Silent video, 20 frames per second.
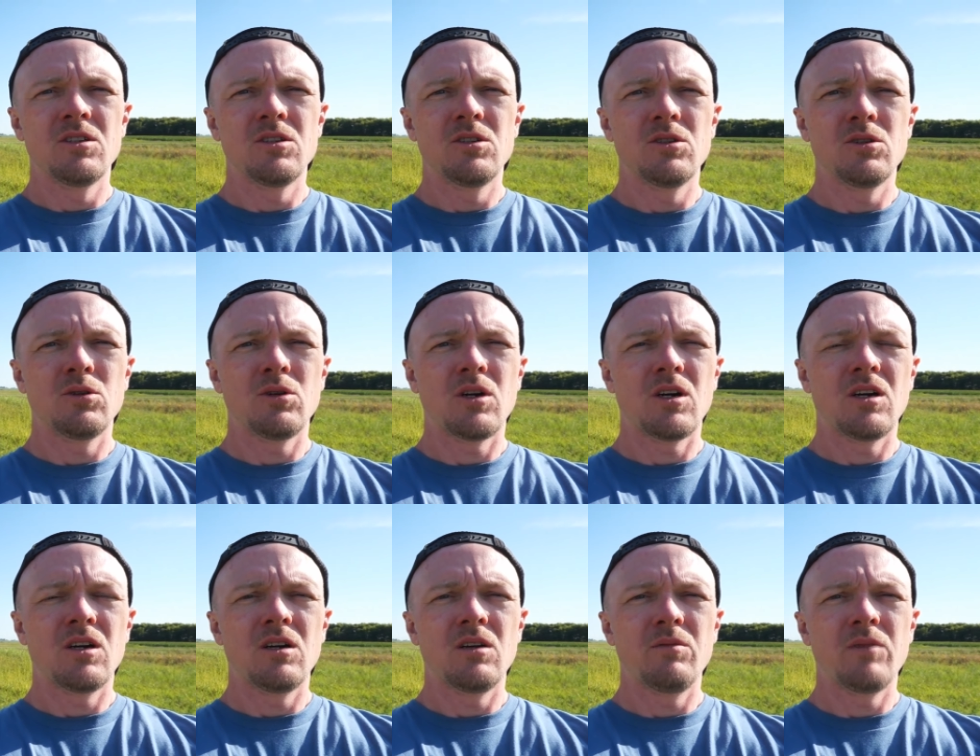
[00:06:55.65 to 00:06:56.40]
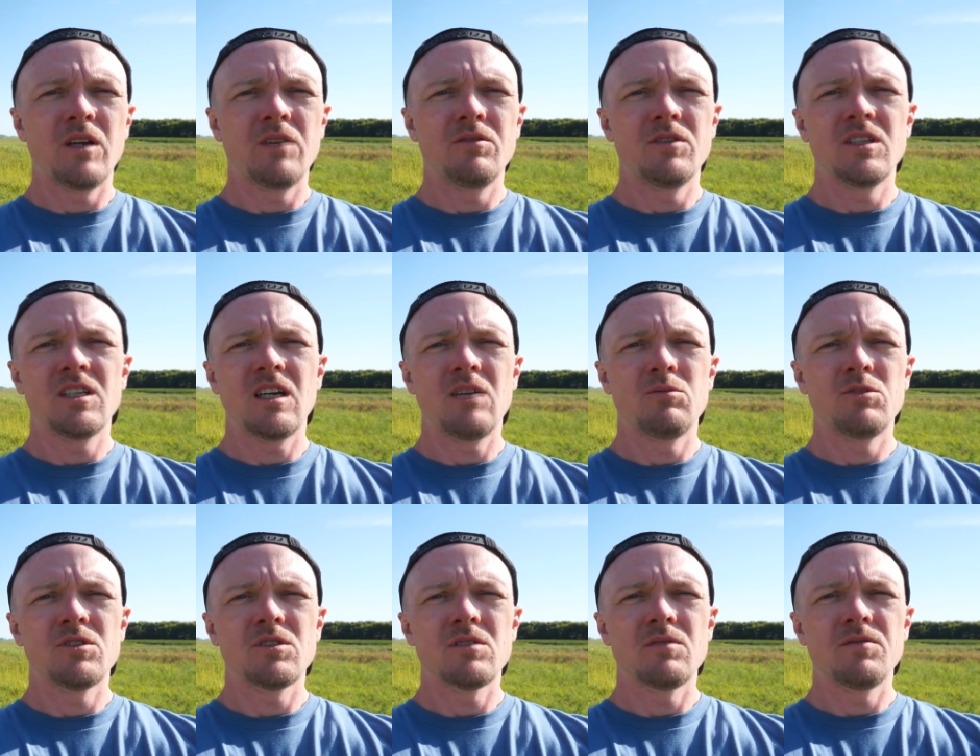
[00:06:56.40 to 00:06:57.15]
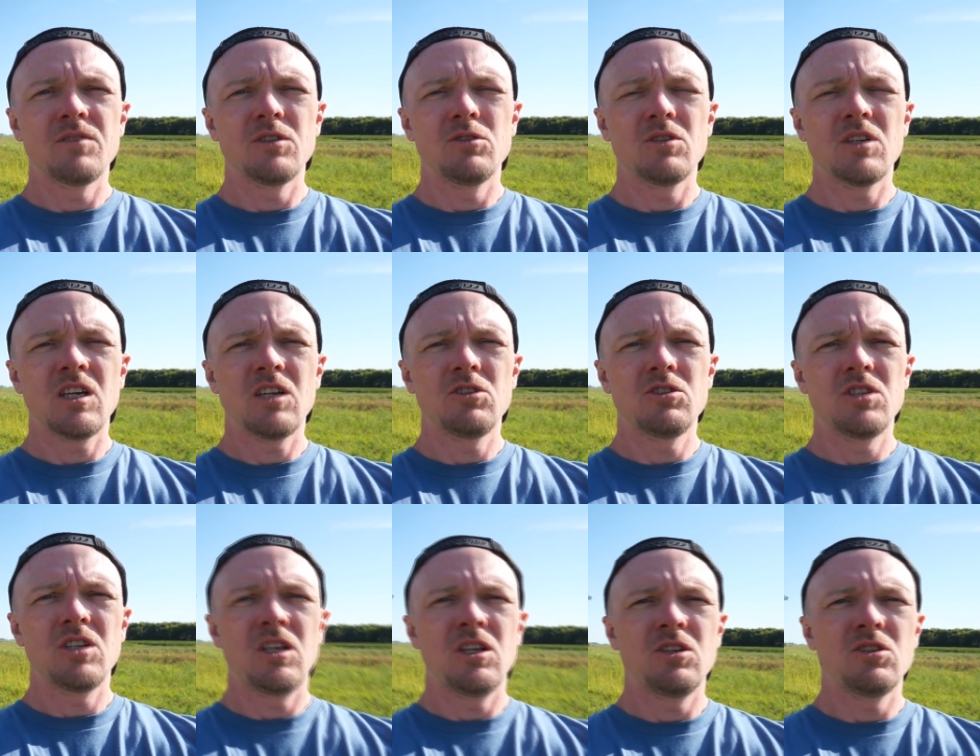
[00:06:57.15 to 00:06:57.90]
to, um, every time there's something you can
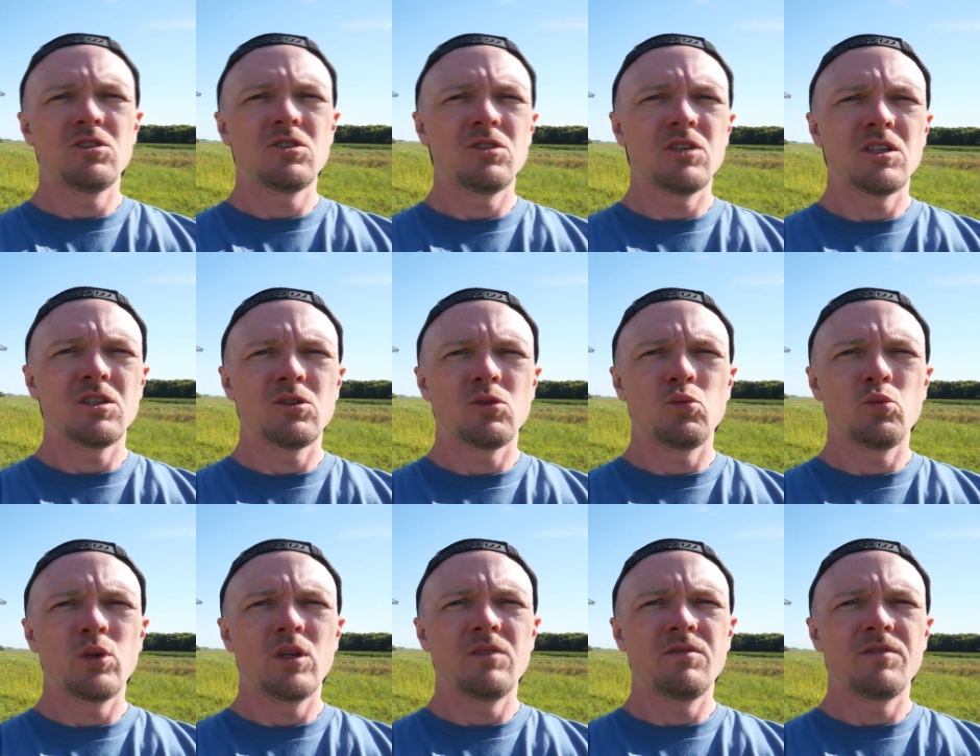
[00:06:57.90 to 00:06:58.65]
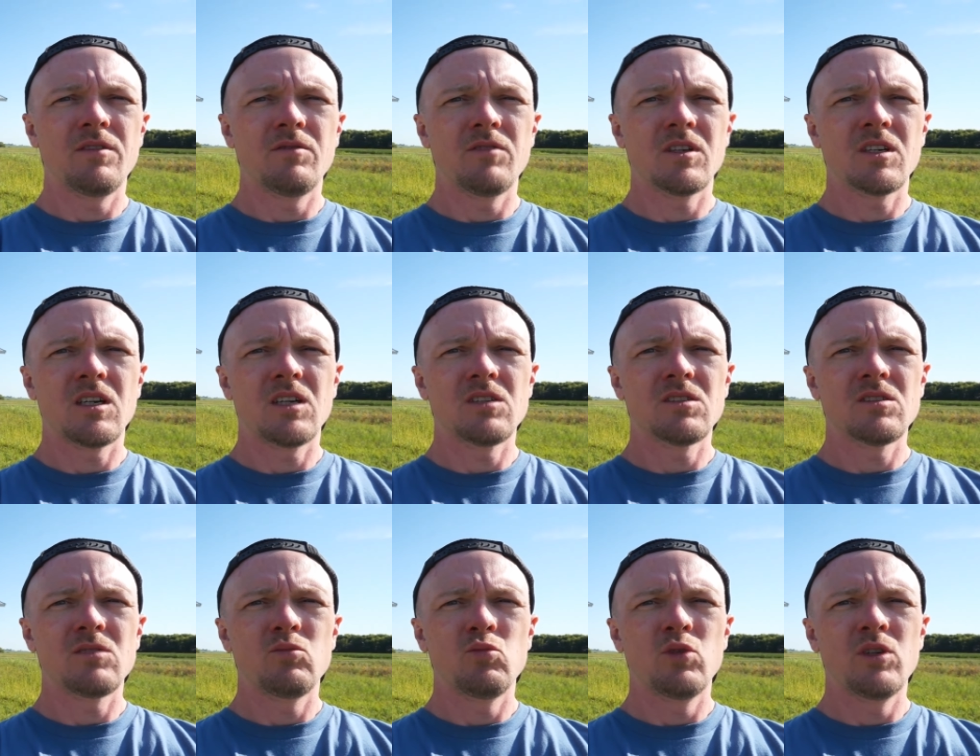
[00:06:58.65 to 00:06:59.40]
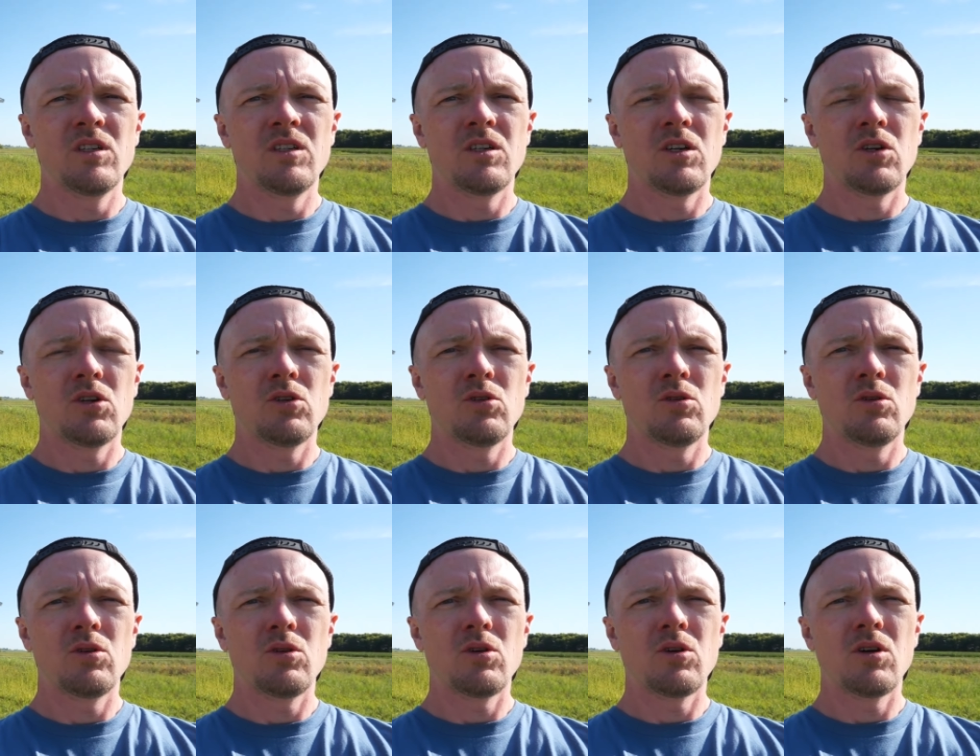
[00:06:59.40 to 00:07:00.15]
change, like the width of a custom
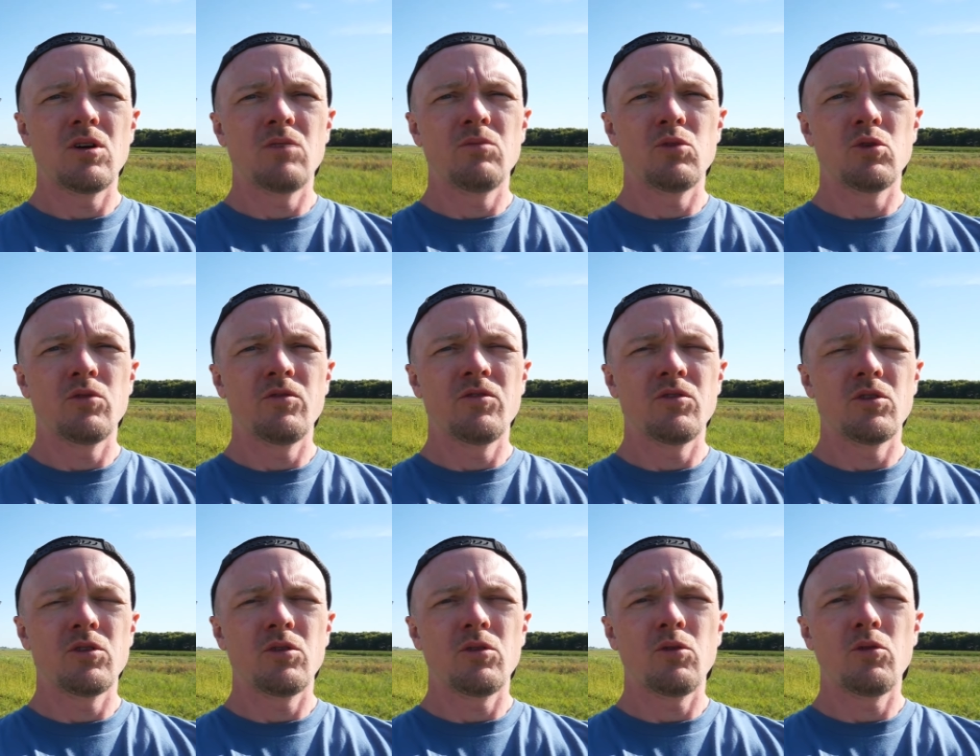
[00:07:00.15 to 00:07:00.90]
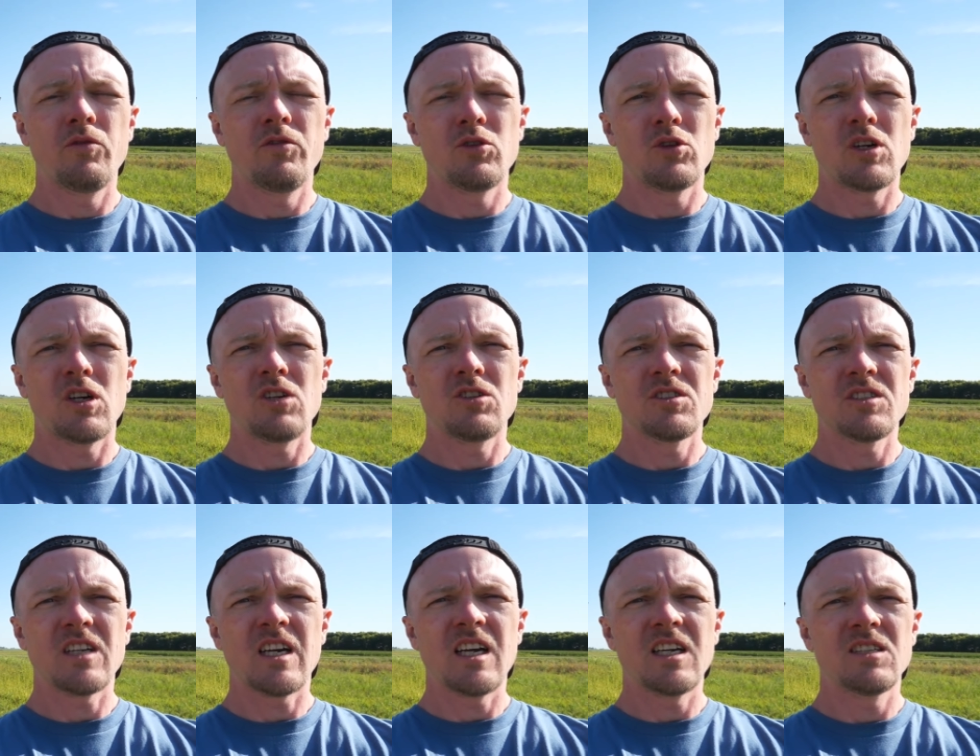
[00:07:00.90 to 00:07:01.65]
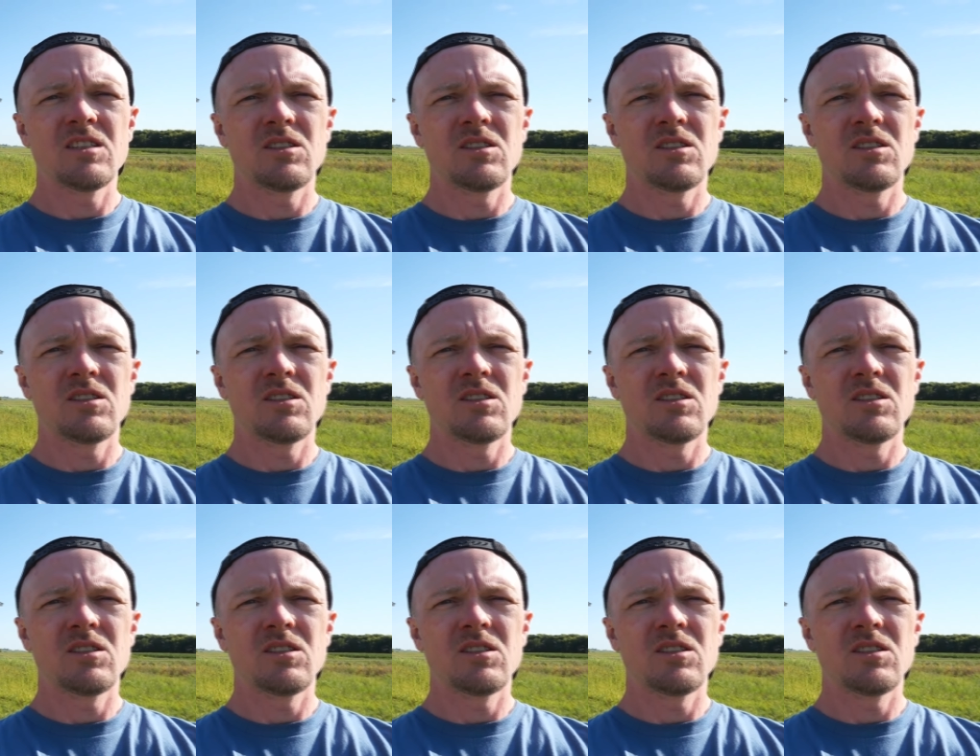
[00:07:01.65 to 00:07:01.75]
window um, or the overall size